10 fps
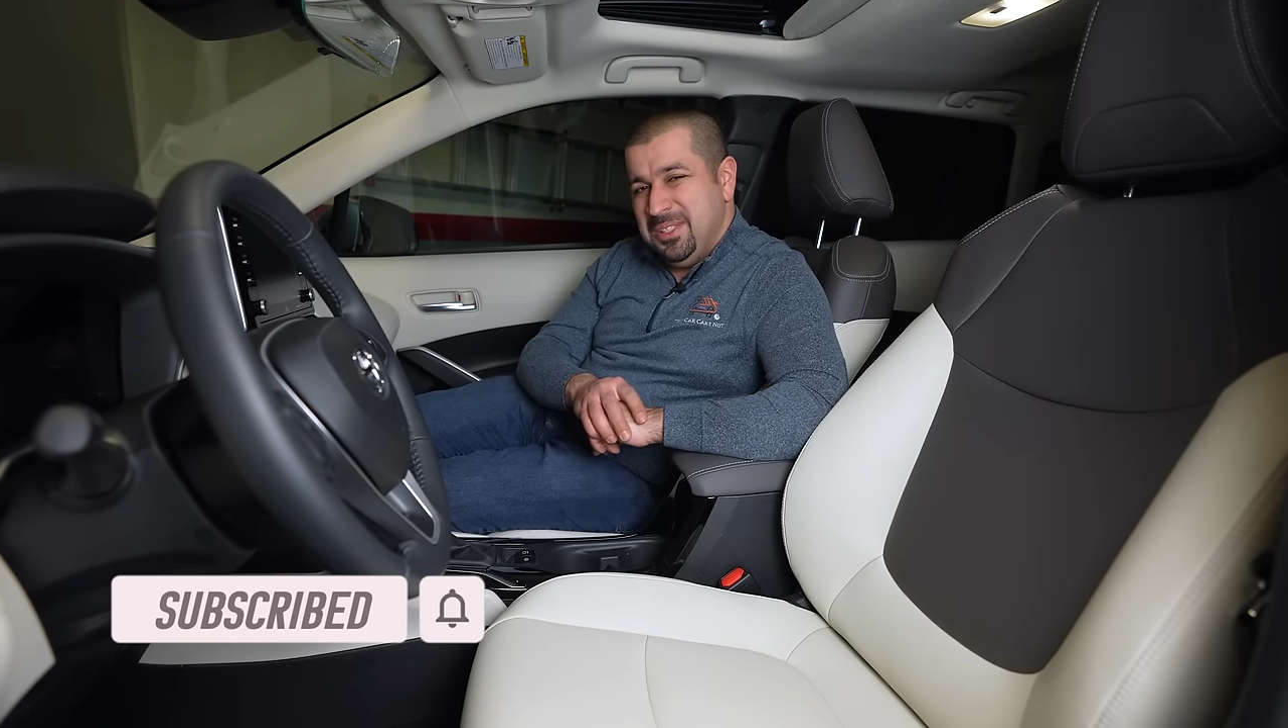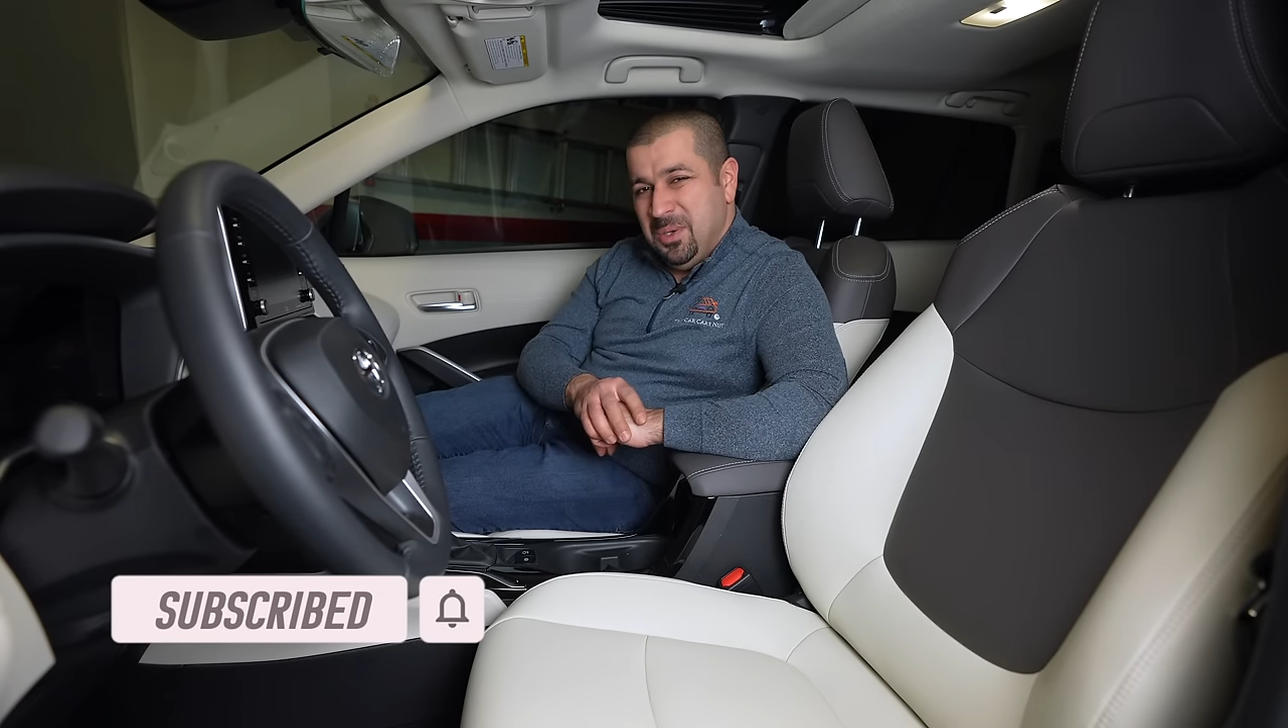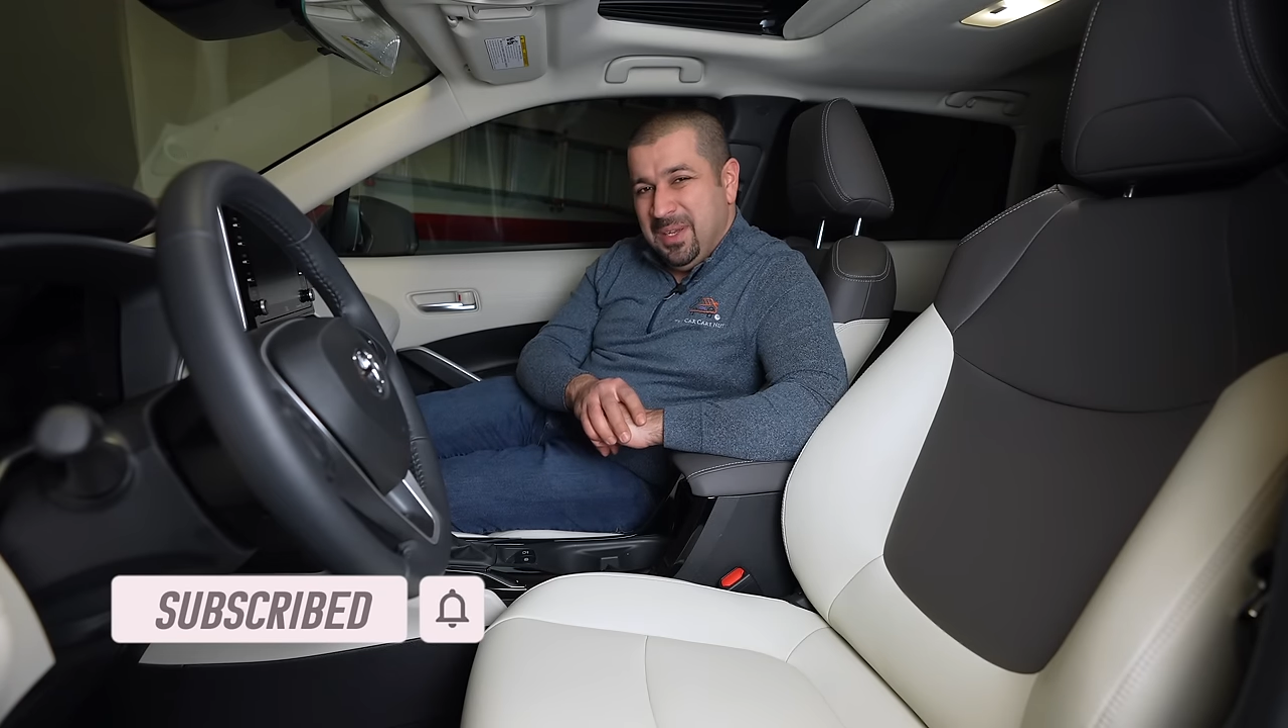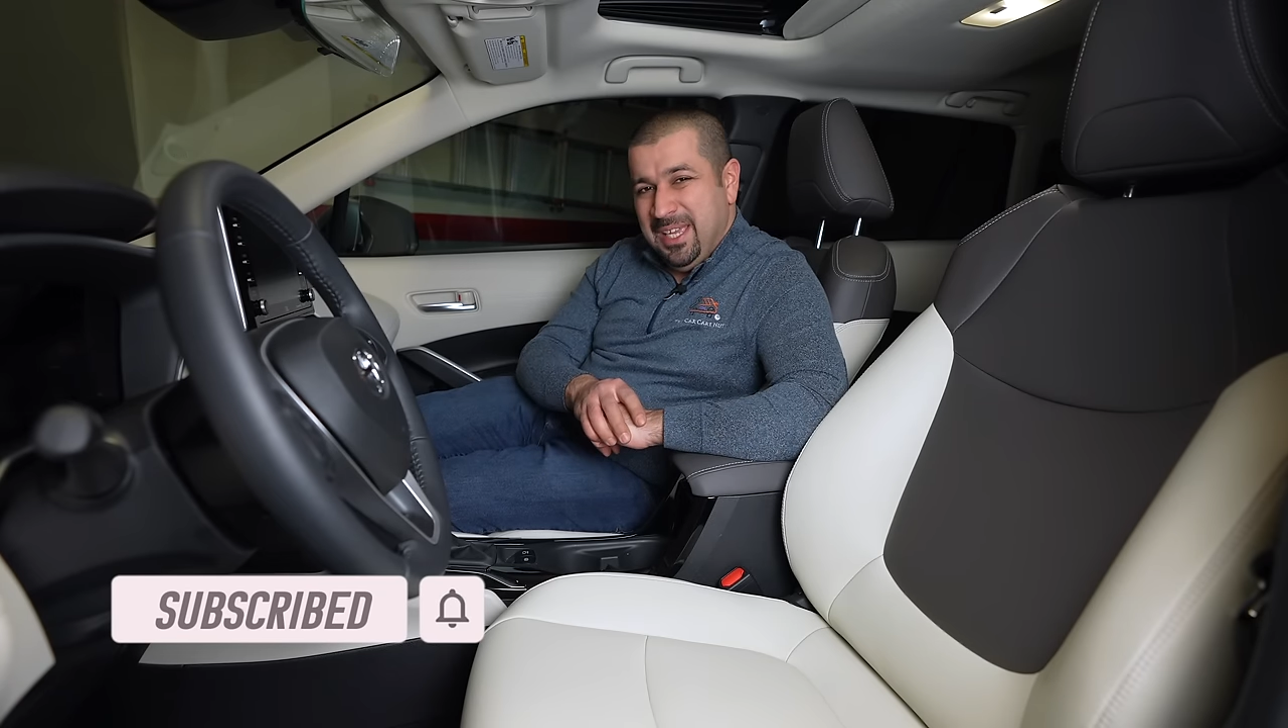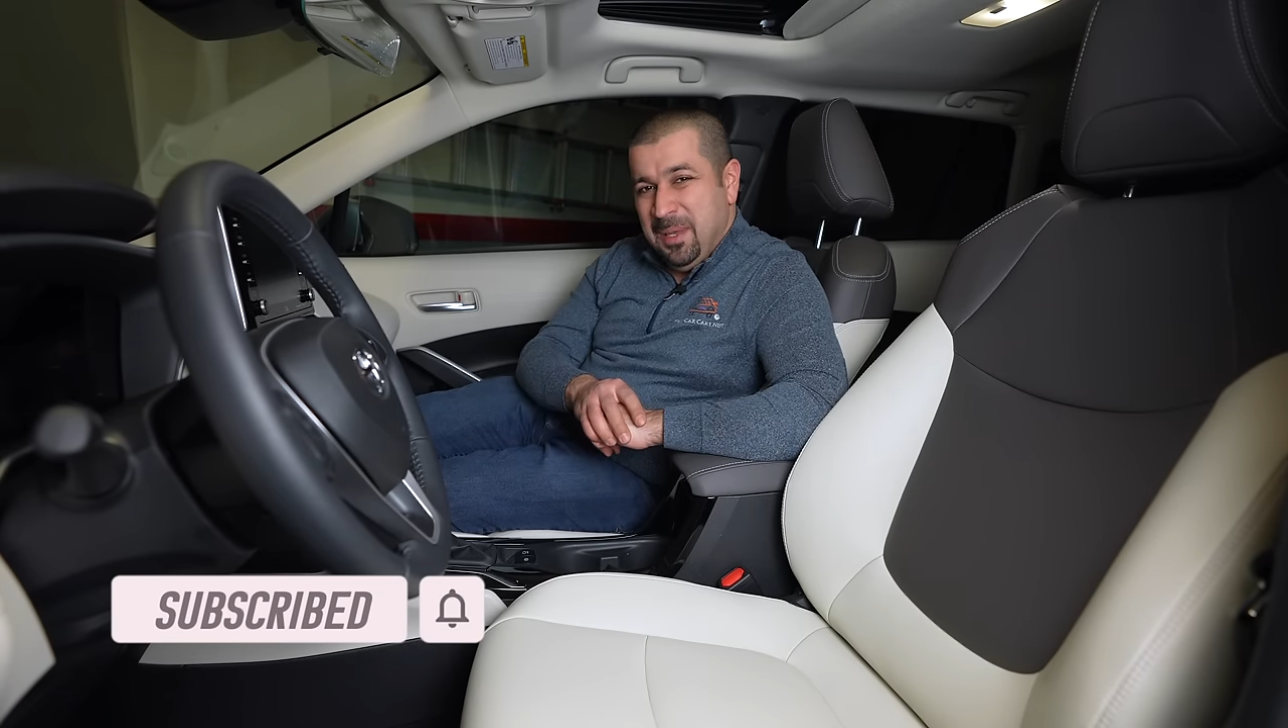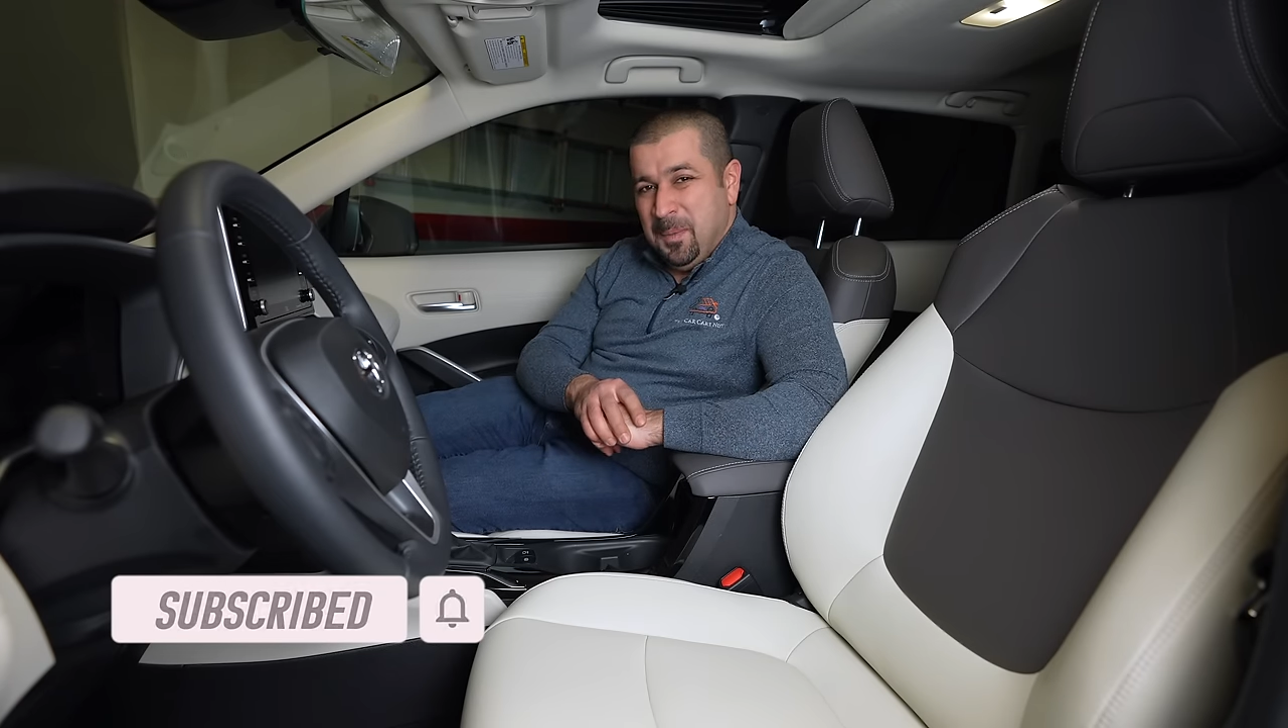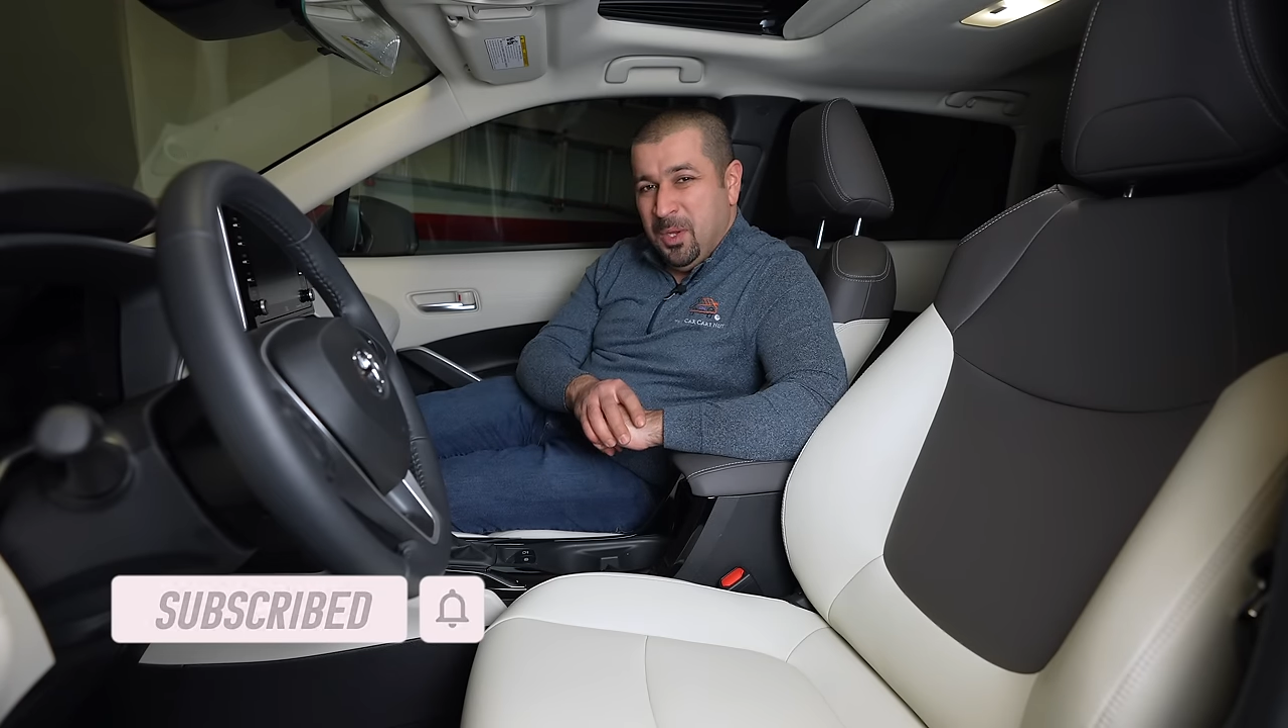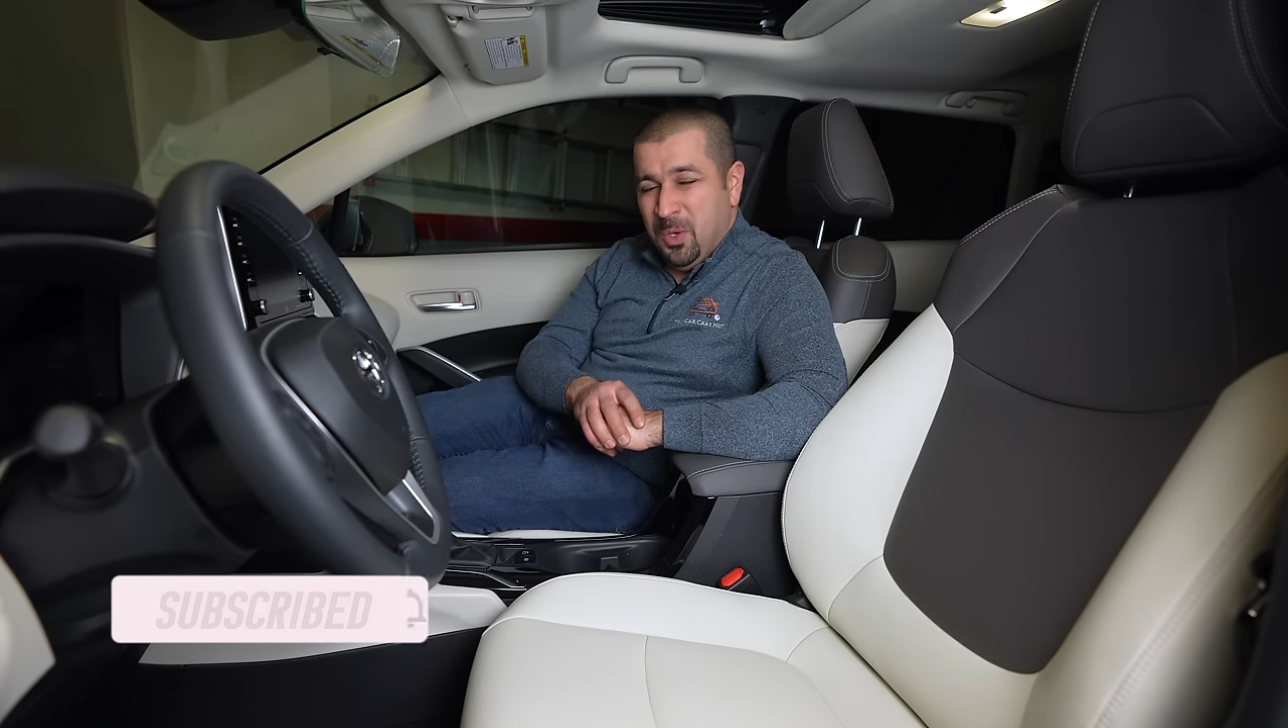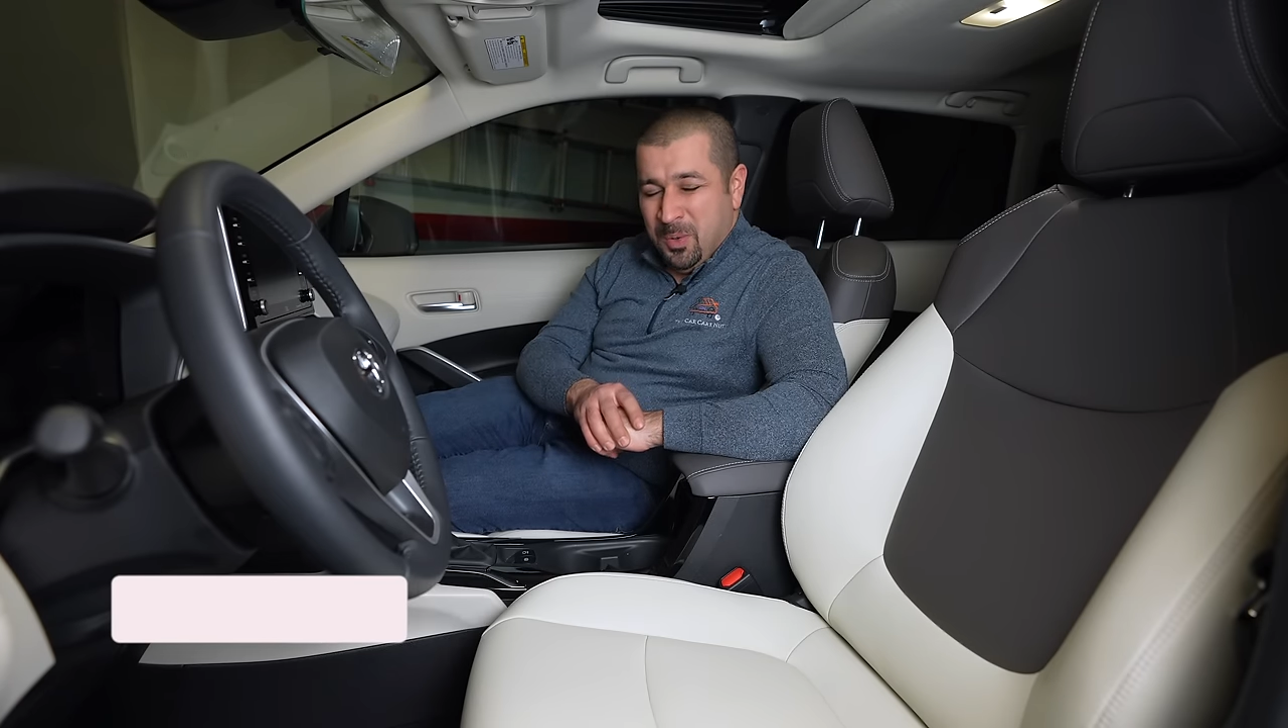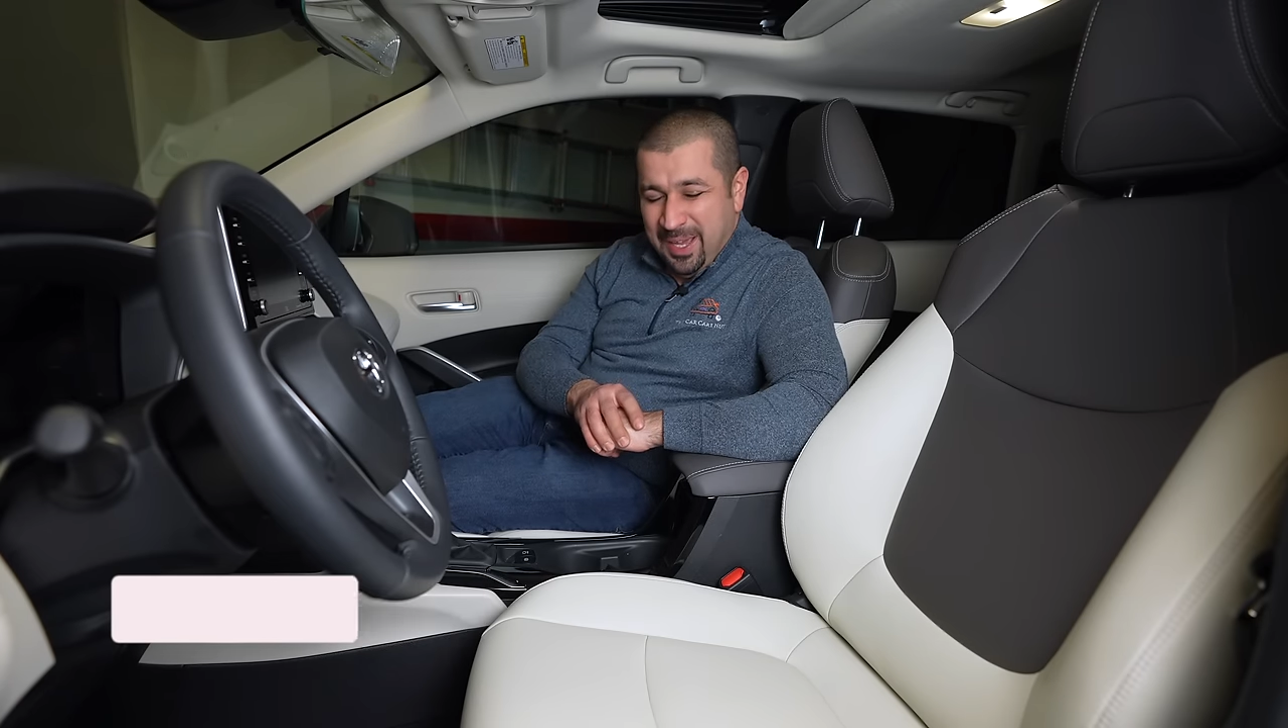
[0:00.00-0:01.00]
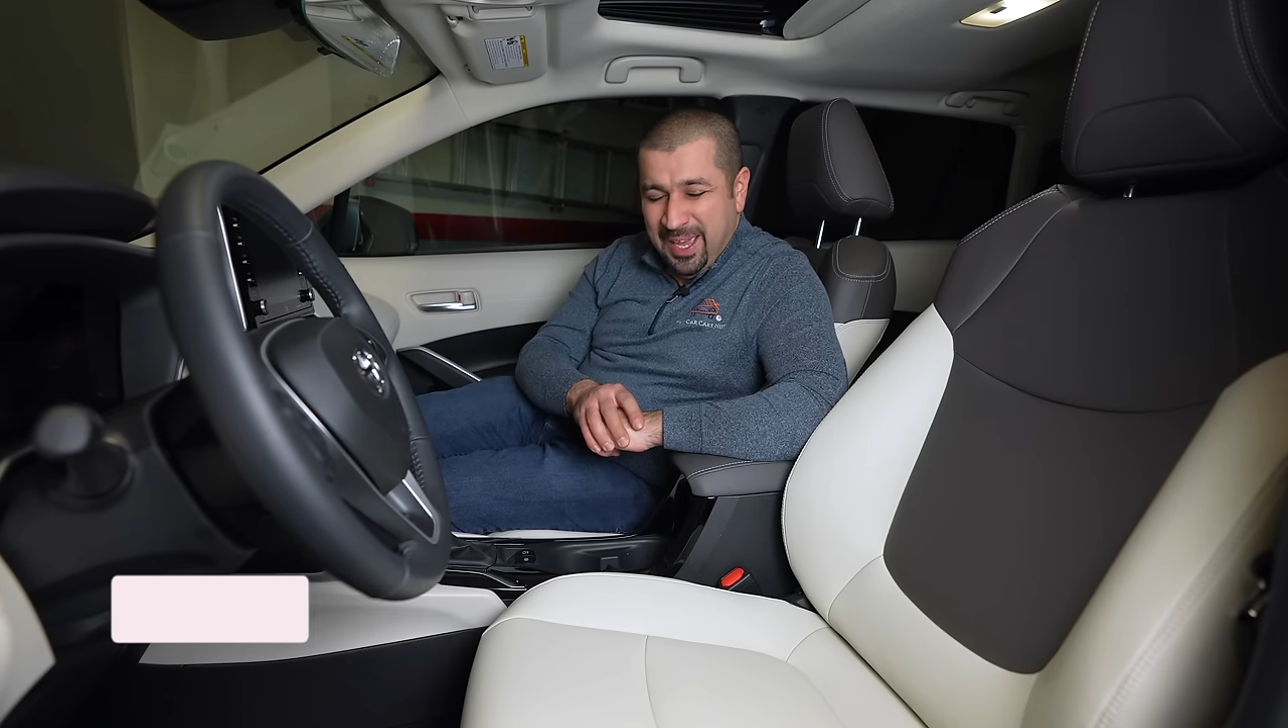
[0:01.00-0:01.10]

you and keep you,